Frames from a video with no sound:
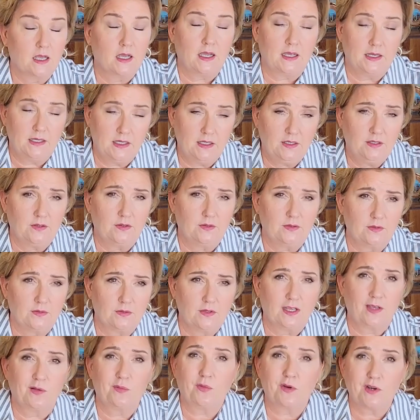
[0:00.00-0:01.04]
I know,
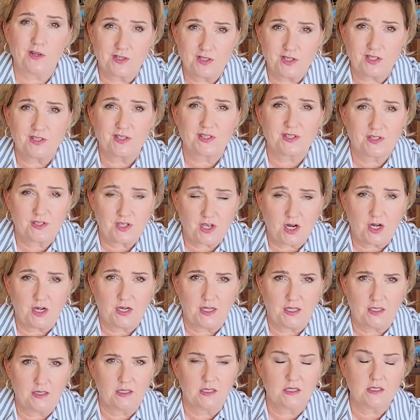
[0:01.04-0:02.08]
and we're just
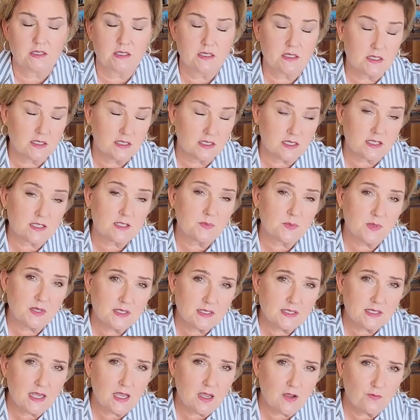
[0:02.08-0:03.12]
starting. This is 6
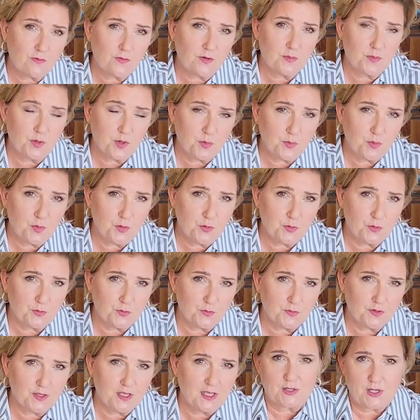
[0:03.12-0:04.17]
months out from your
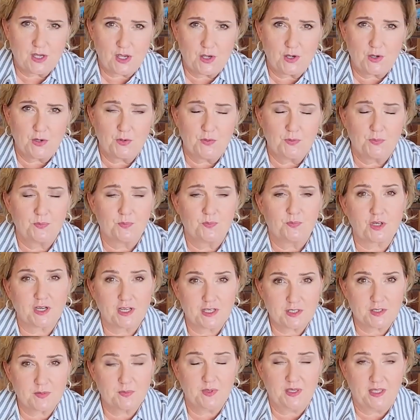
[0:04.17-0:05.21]
move. So
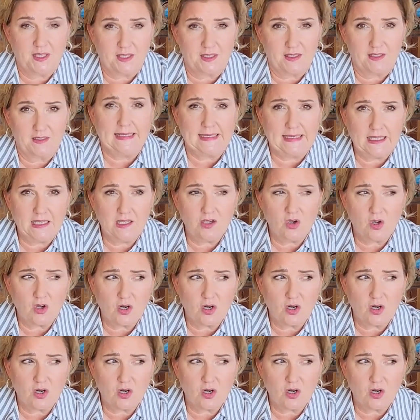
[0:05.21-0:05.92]
trust me, getting